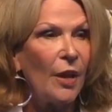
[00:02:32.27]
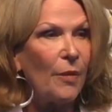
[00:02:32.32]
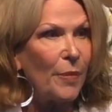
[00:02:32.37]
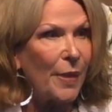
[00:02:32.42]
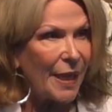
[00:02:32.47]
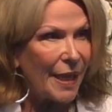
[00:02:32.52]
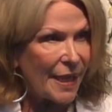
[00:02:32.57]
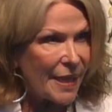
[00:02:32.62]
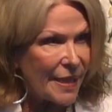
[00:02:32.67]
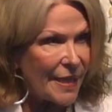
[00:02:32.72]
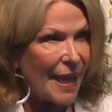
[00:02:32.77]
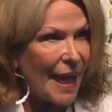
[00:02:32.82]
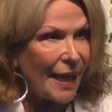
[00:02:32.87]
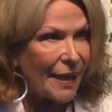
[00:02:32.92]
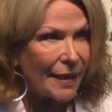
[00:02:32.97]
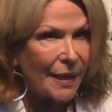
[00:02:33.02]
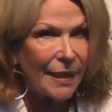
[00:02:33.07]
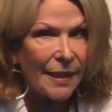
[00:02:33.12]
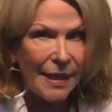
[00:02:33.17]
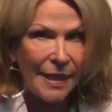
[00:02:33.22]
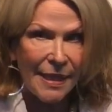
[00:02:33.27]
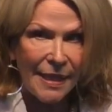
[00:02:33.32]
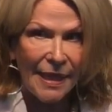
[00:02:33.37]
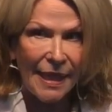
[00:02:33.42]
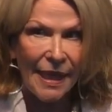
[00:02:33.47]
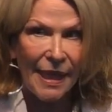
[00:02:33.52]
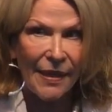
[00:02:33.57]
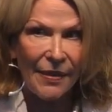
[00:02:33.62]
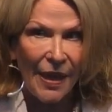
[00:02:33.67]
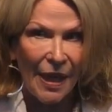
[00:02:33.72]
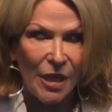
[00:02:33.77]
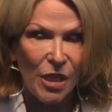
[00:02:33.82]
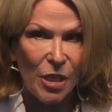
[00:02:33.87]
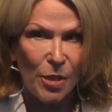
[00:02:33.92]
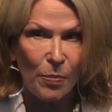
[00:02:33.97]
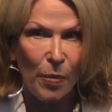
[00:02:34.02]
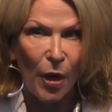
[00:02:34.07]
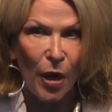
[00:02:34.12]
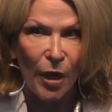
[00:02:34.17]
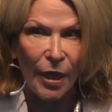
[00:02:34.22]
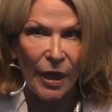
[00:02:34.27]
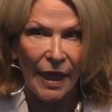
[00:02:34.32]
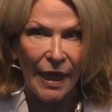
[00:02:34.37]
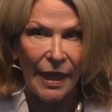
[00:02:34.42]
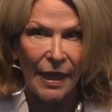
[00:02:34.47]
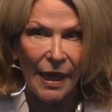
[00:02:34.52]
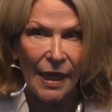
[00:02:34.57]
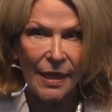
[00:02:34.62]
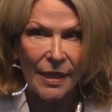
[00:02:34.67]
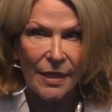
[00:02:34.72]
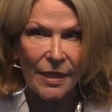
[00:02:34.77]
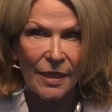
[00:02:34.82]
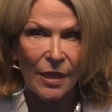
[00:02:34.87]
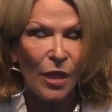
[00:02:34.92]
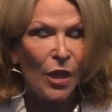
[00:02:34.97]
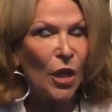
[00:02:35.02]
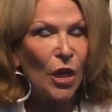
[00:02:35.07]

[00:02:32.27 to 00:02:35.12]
because that little seed, that spark in us,